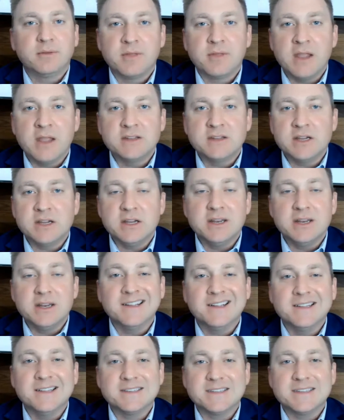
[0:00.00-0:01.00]
things that you
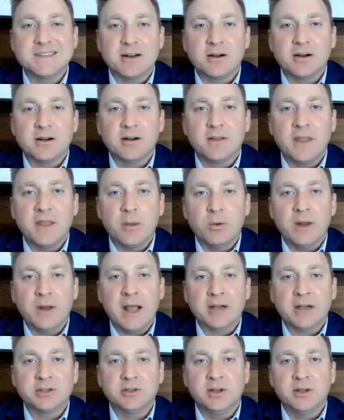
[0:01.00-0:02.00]
didn't consider that would
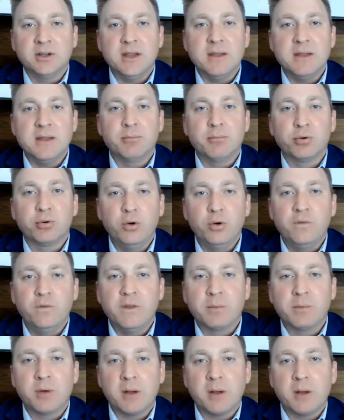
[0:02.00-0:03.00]
actually improve
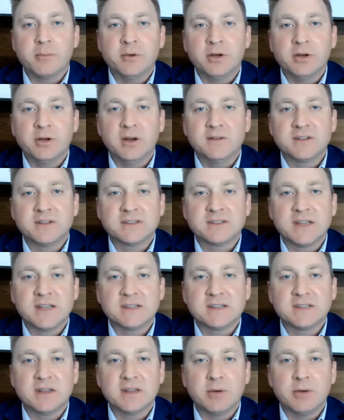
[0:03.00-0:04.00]
the probability of
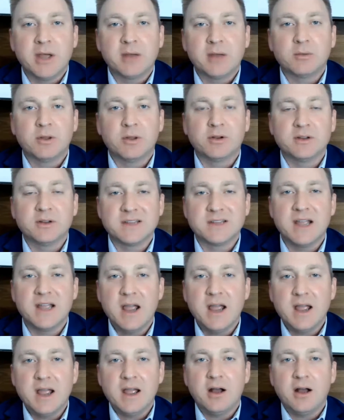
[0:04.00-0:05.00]
success in the plan, whether it's
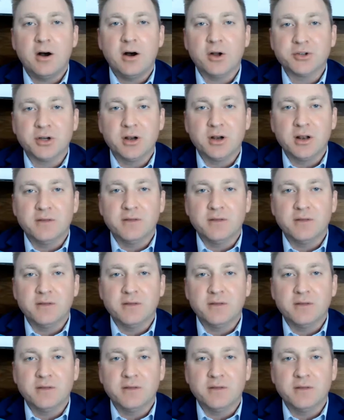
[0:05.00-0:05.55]
alternative